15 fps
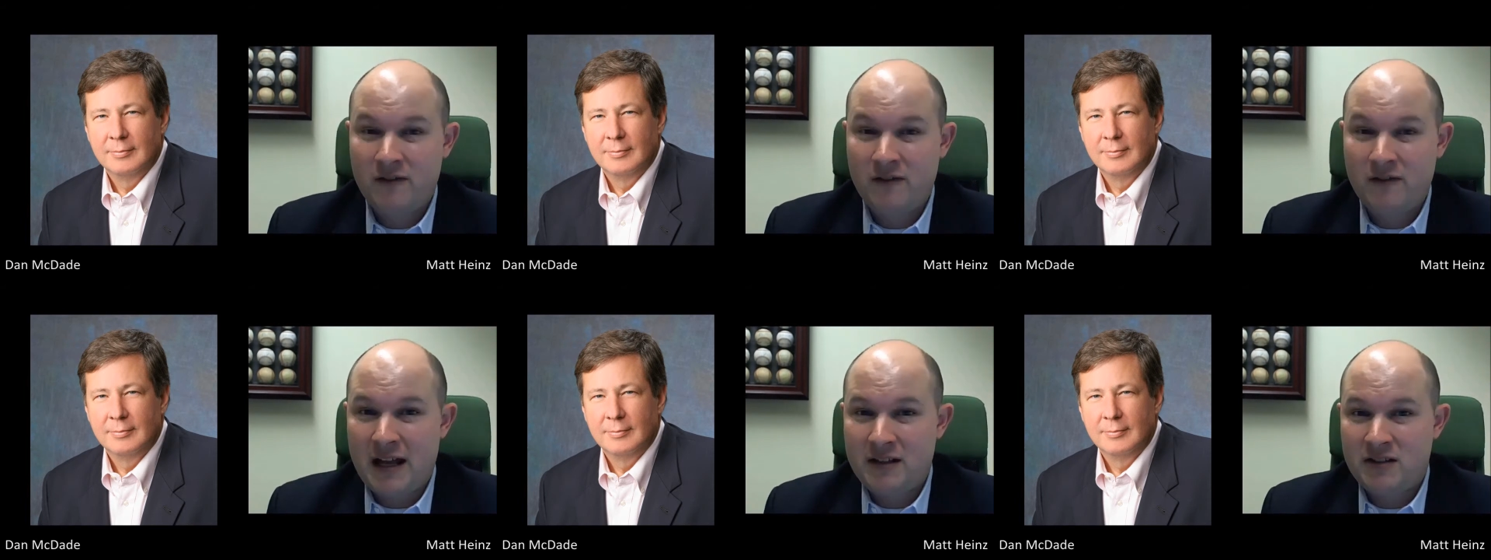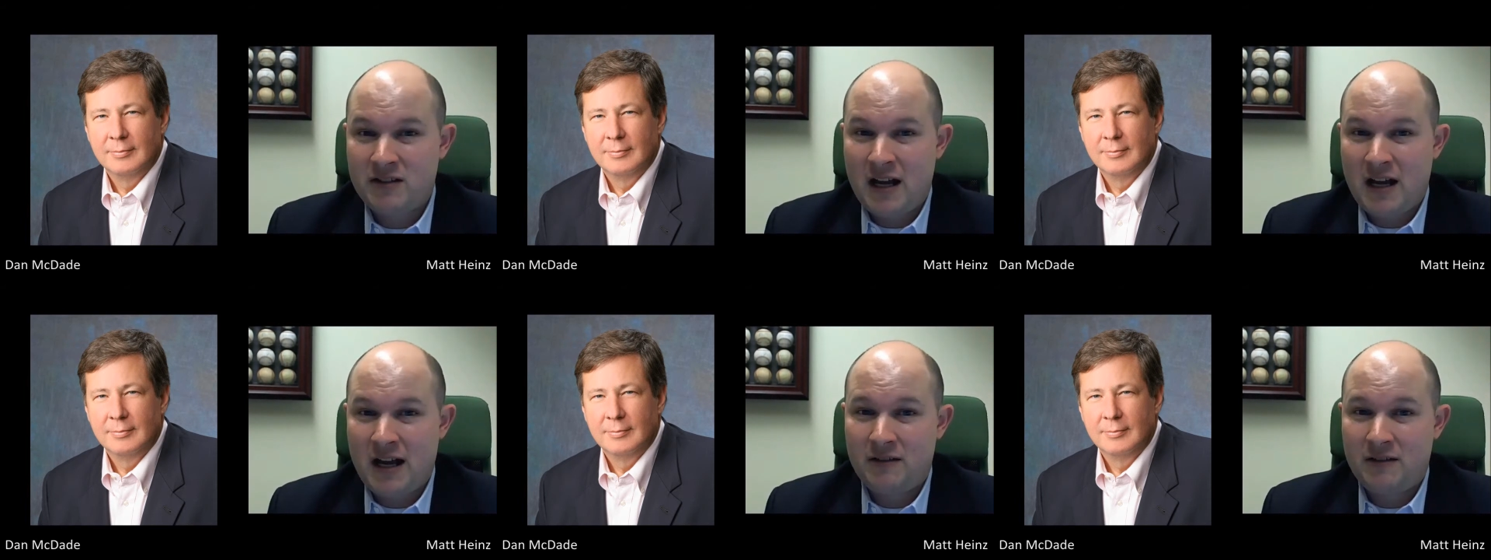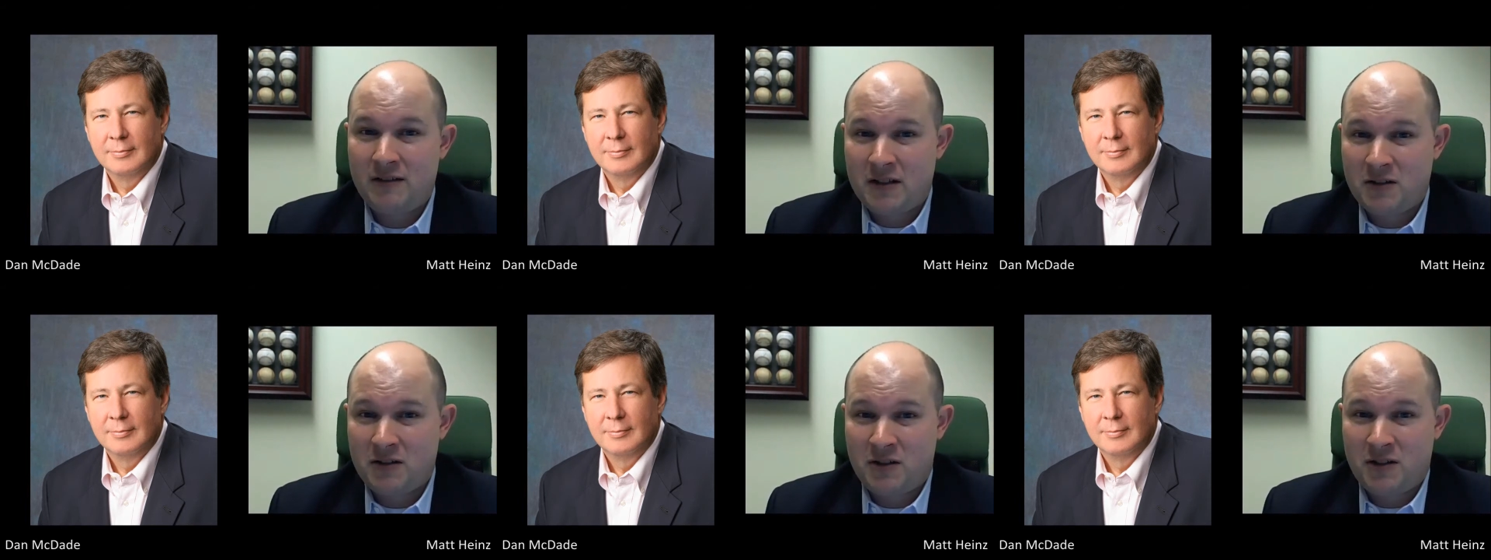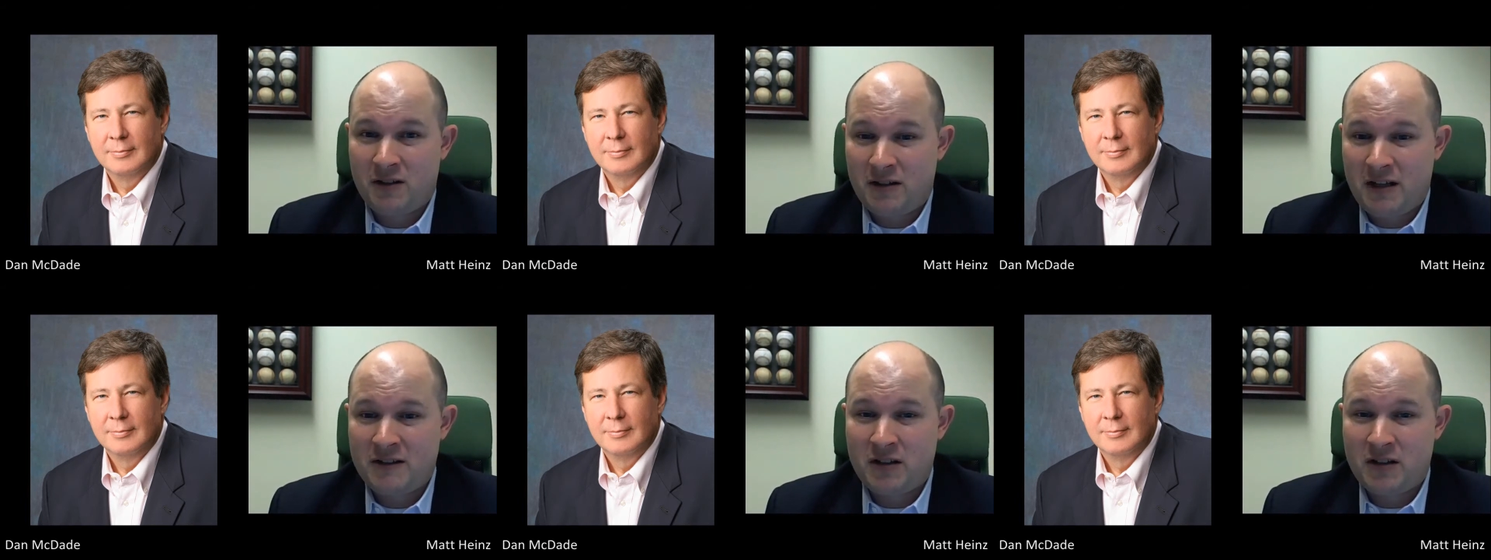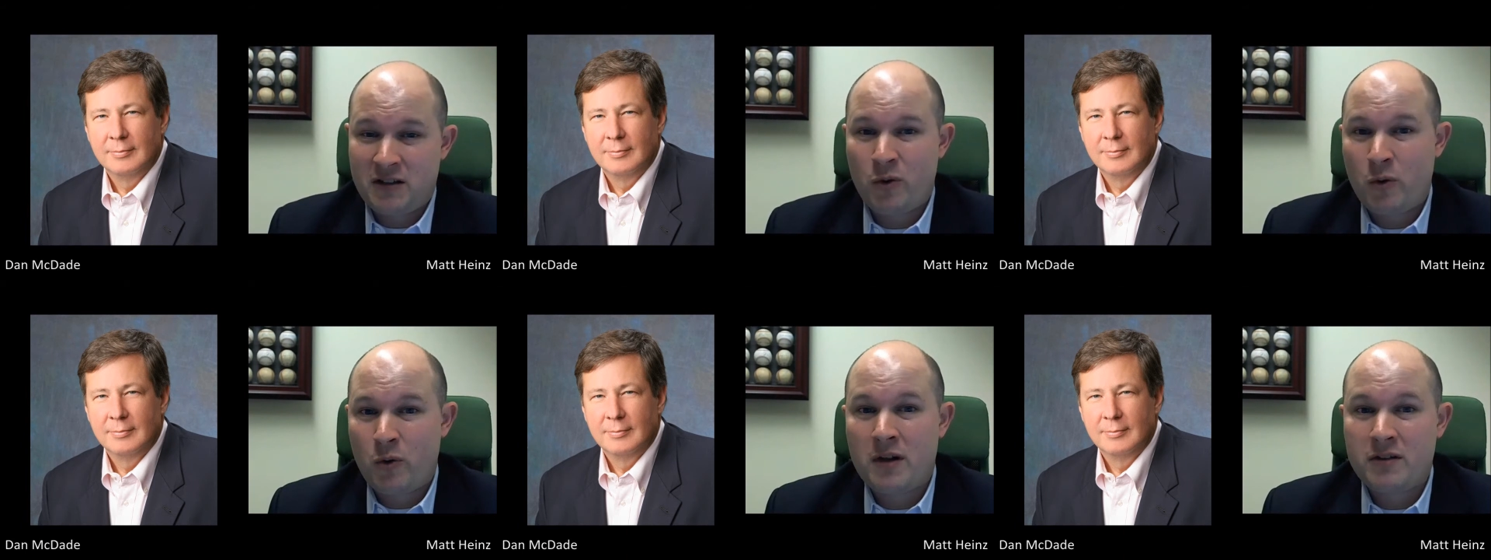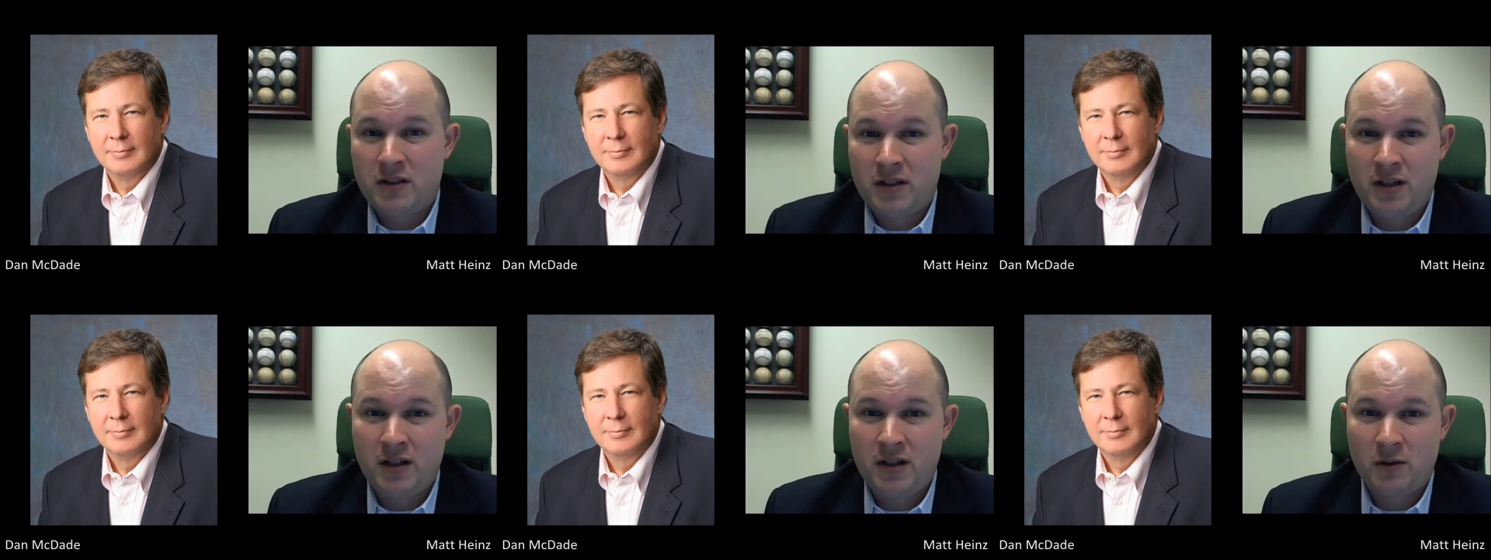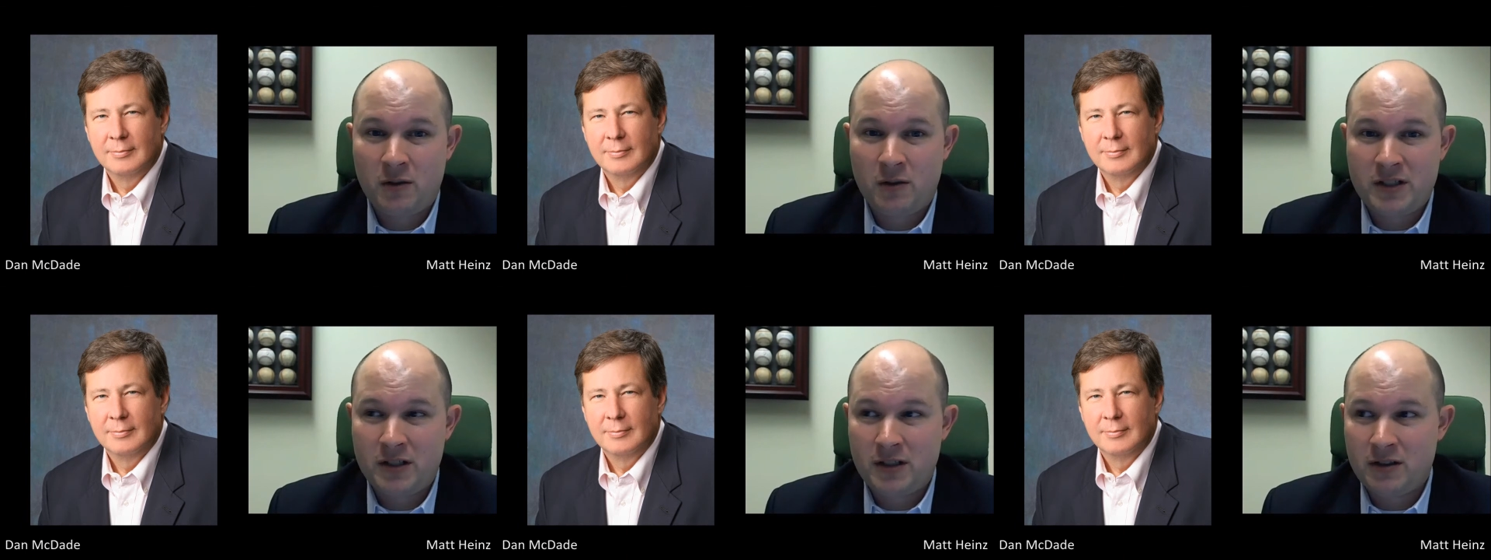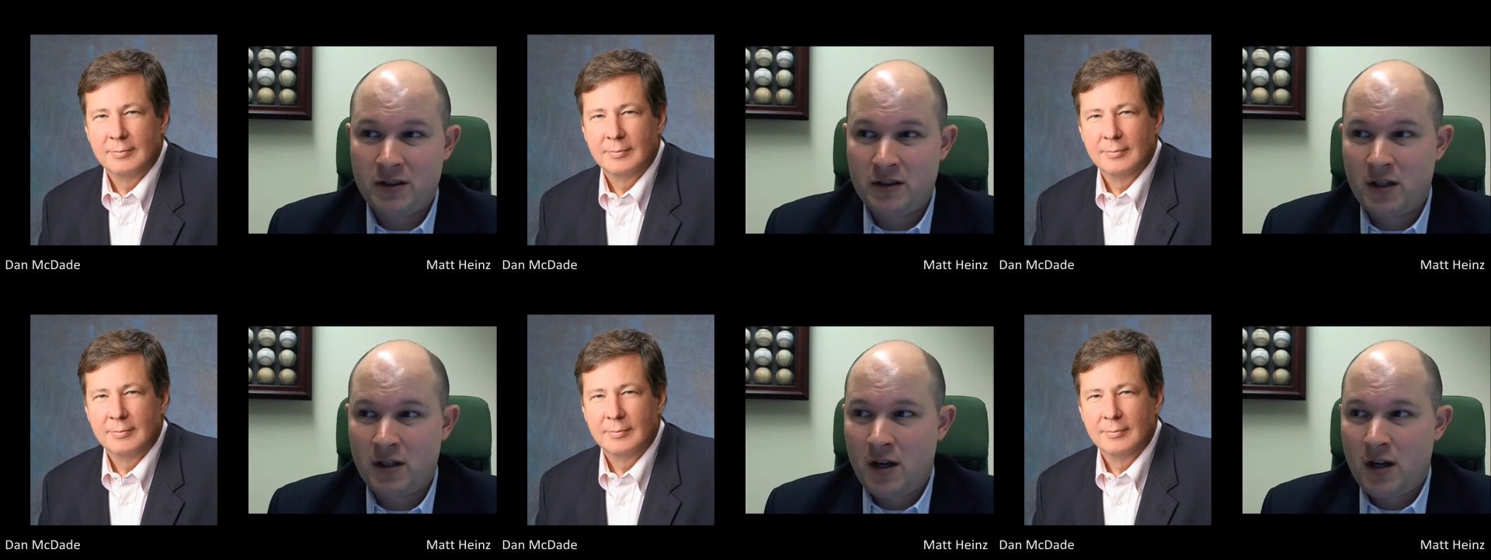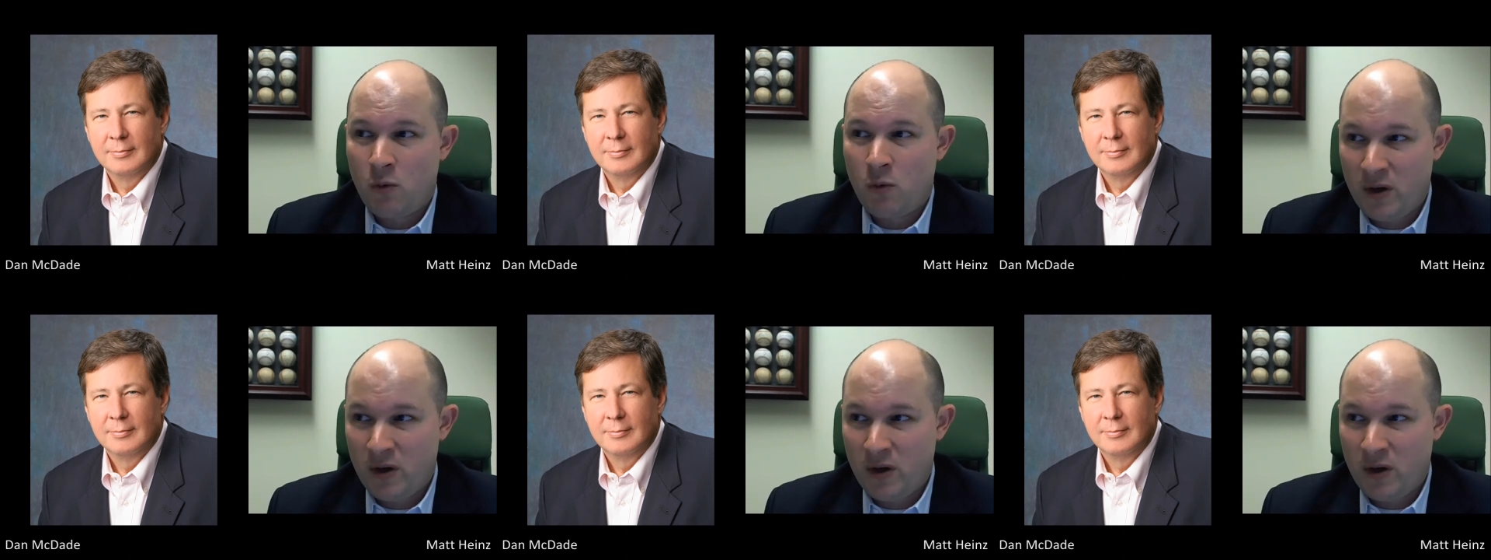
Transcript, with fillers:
Speaker 1: on that is not necessarily the answer everyone wants to hear, which is,